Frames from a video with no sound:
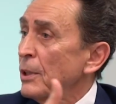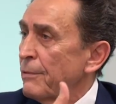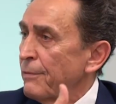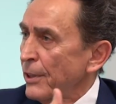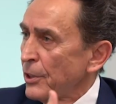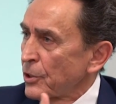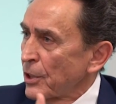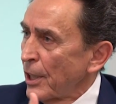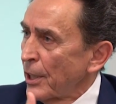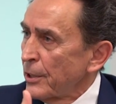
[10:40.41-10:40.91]
the
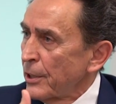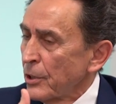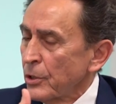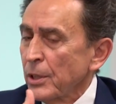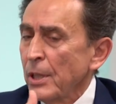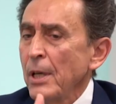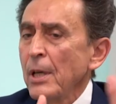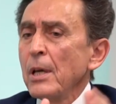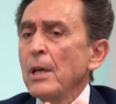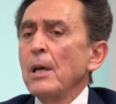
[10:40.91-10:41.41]

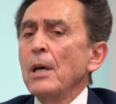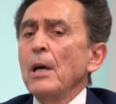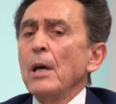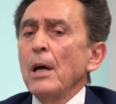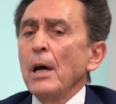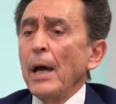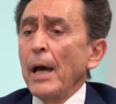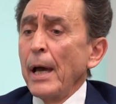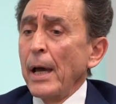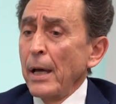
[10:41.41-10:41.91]
facilities.
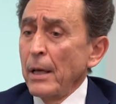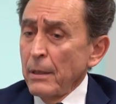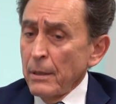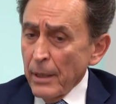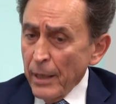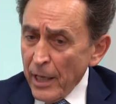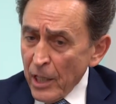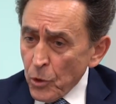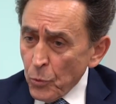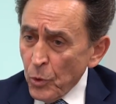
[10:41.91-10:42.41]

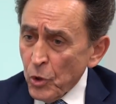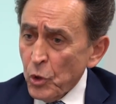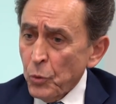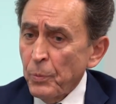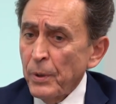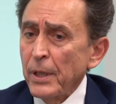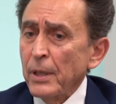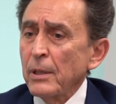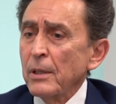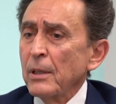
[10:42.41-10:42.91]
And as we
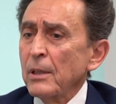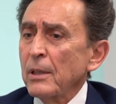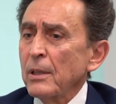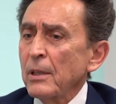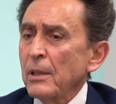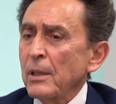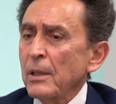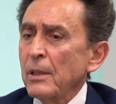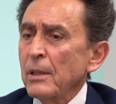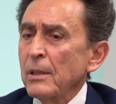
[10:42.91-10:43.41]
speak,
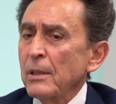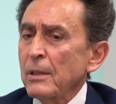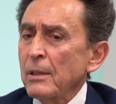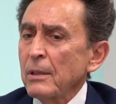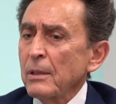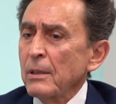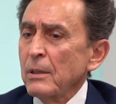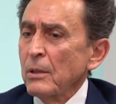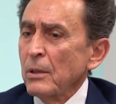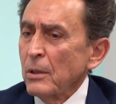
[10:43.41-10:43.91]

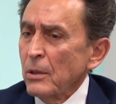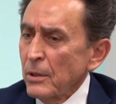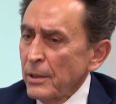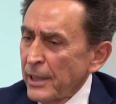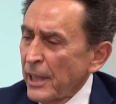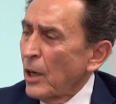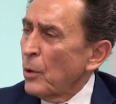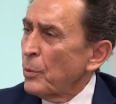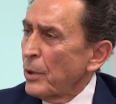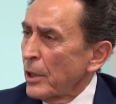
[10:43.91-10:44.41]

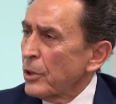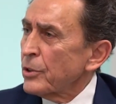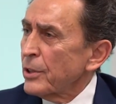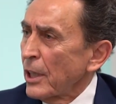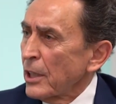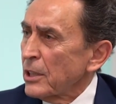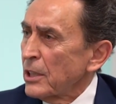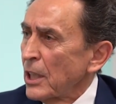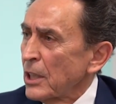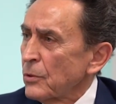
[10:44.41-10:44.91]
now we are
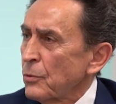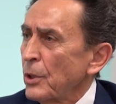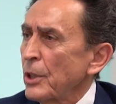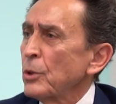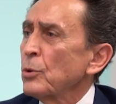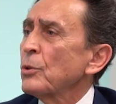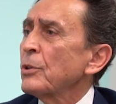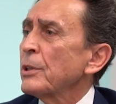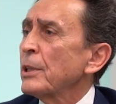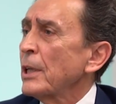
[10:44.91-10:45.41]
successful.
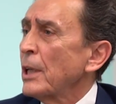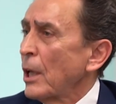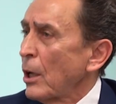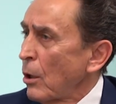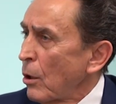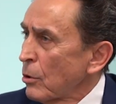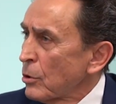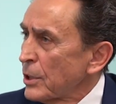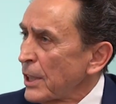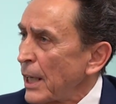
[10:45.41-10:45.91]
It took really a
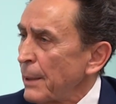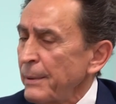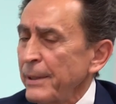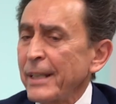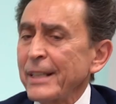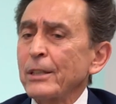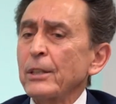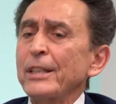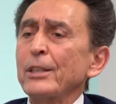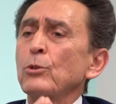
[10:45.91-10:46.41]
long time.
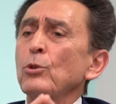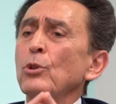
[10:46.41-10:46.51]
It